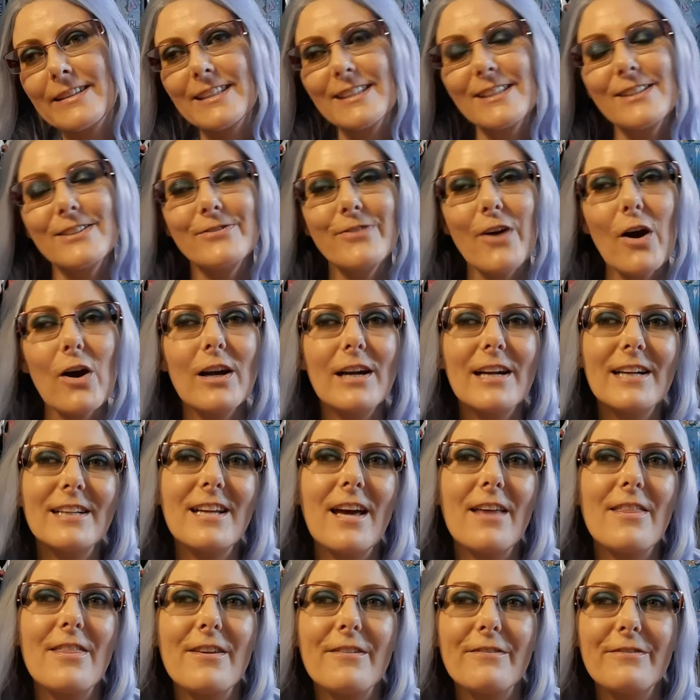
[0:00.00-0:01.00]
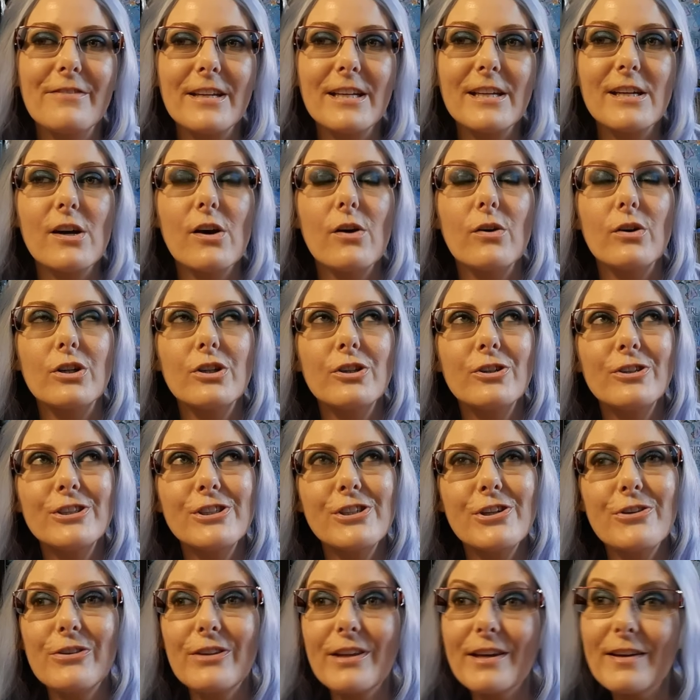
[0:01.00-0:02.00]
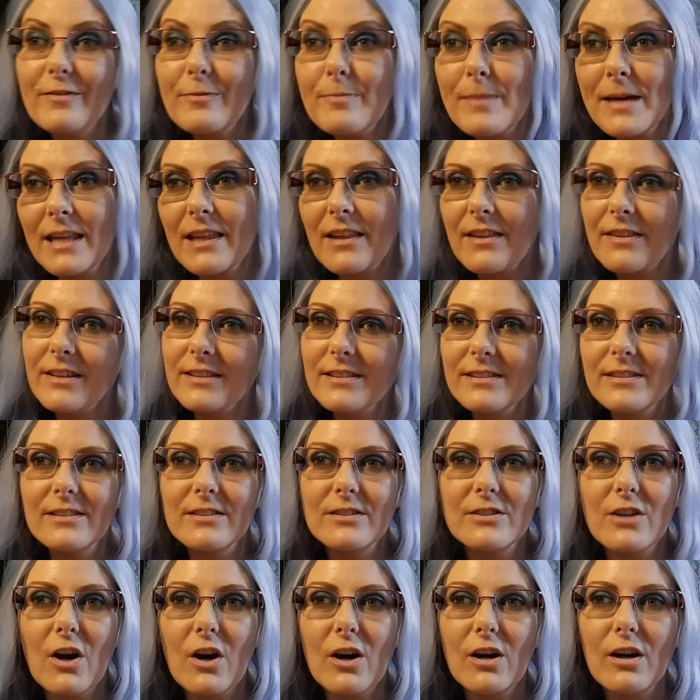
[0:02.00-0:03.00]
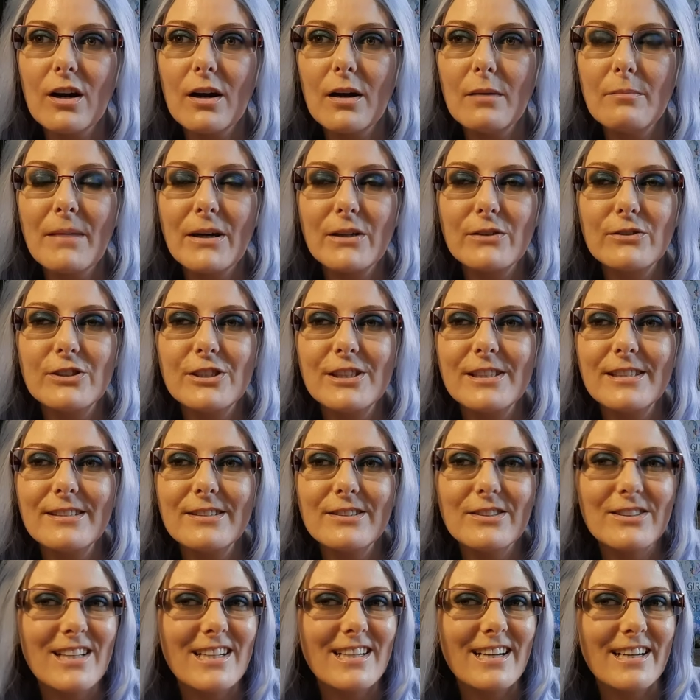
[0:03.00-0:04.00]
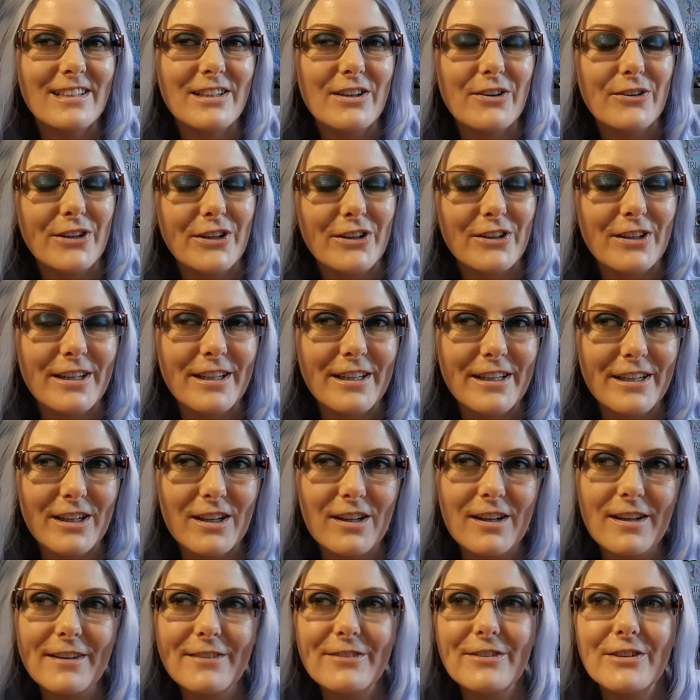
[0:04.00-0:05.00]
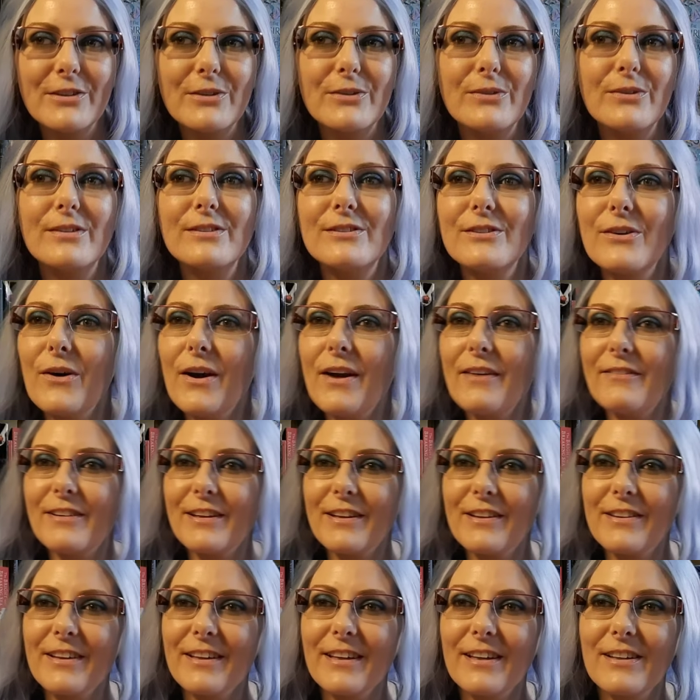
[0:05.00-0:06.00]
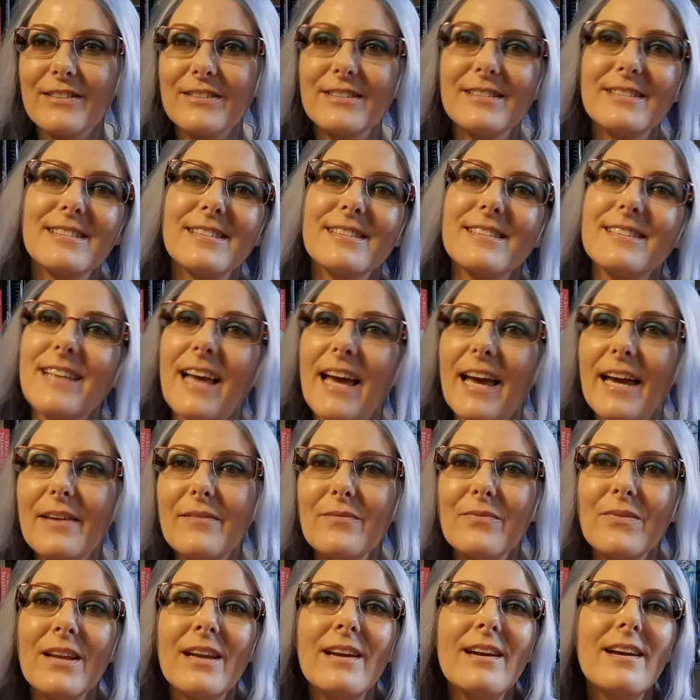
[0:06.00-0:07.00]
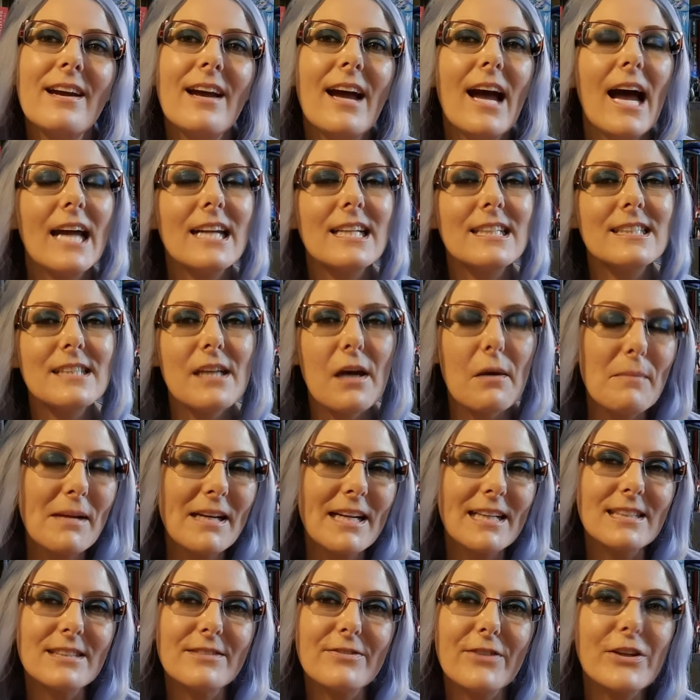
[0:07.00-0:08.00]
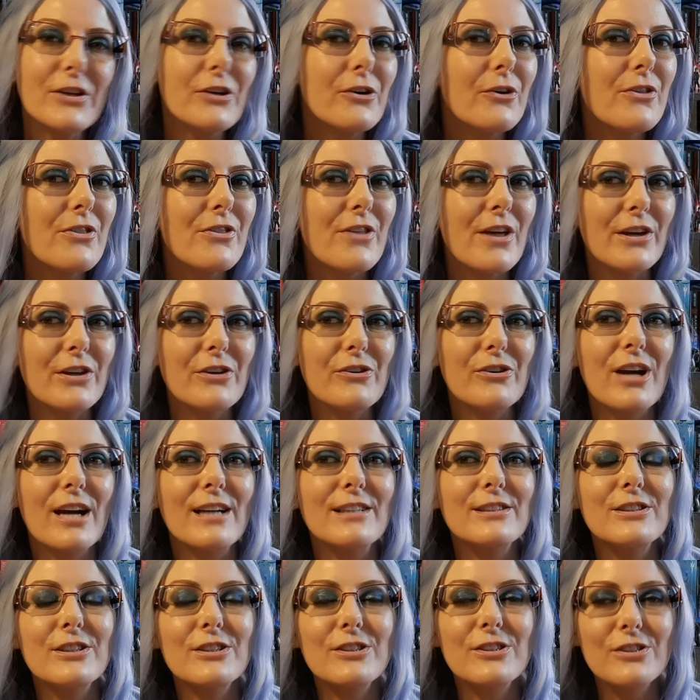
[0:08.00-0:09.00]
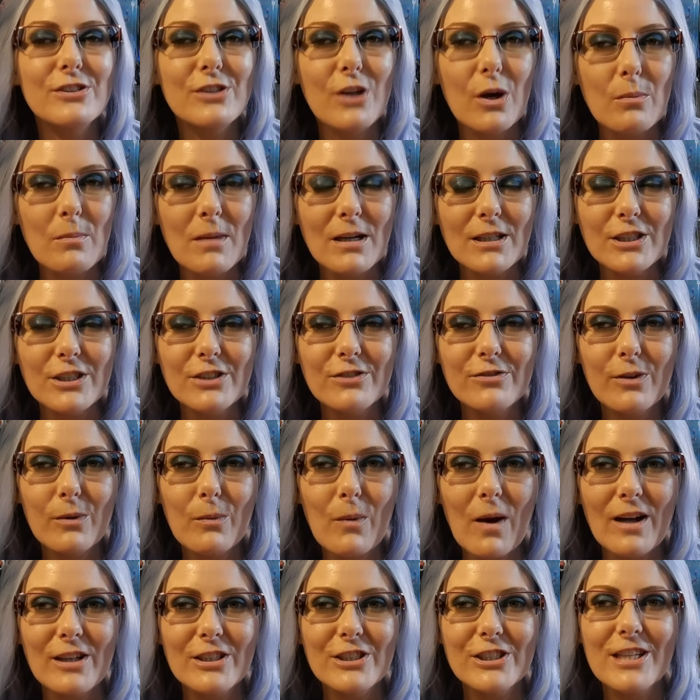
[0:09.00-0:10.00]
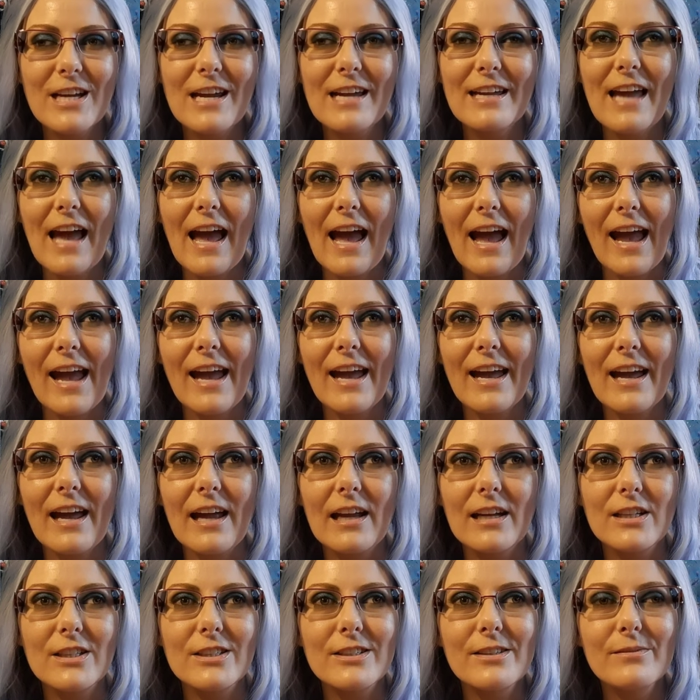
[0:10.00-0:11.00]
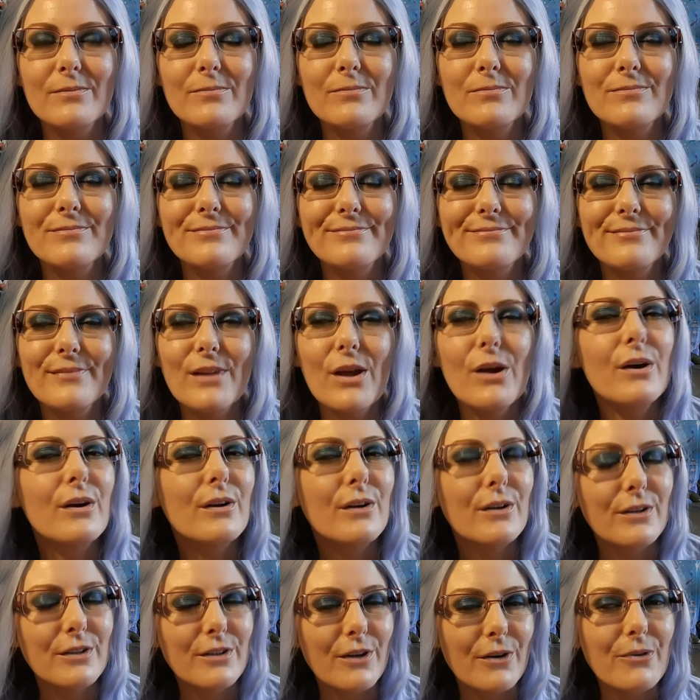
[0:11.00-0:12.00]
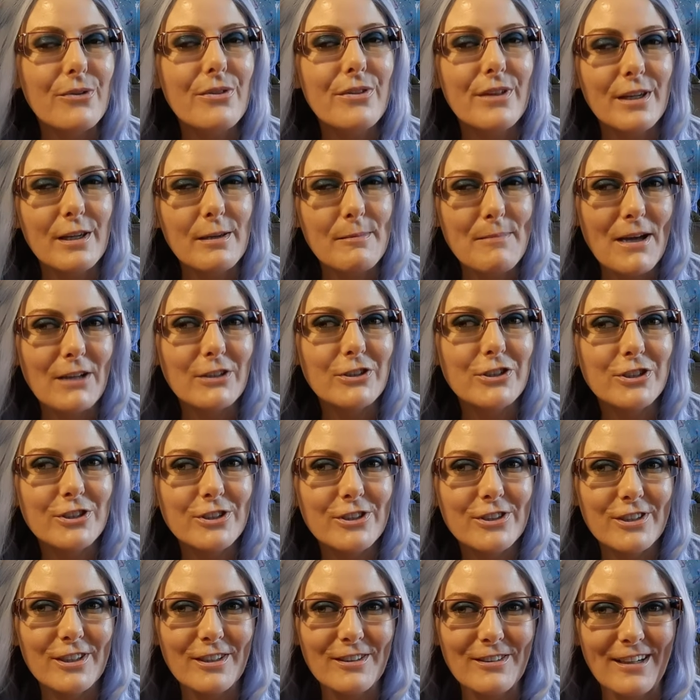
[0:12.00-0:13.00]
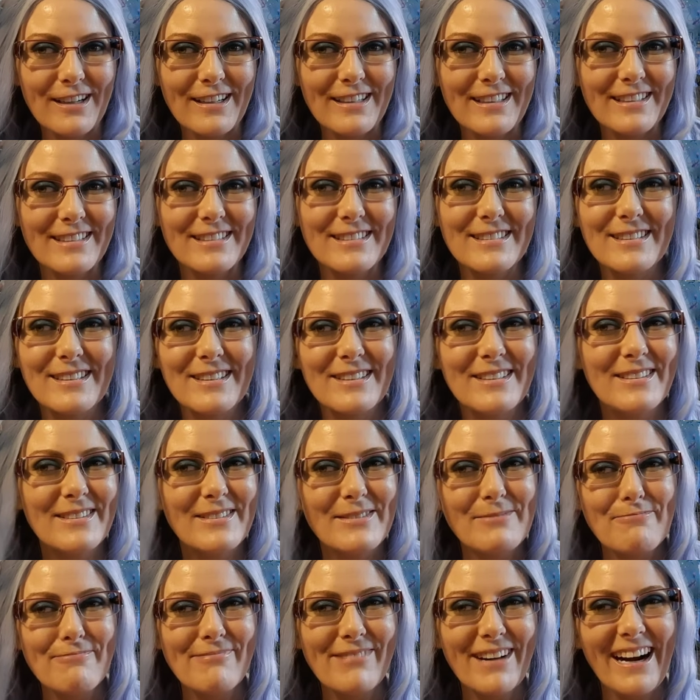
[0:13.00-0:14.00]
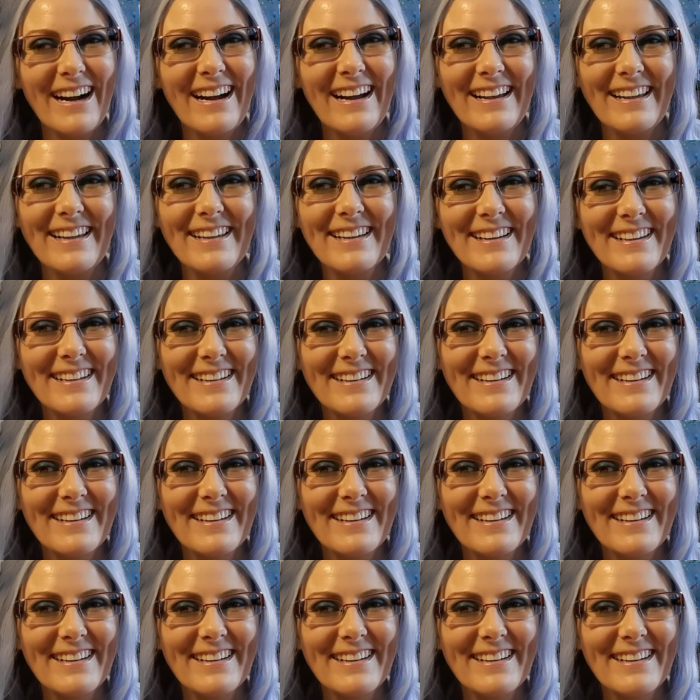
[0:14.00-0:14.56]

this far in the video, could you leave me the star emoji so that I know you're here if you don't have anything else to say? And until my next video, thank you guys so much for watching, and go think about your star ratings. Bye!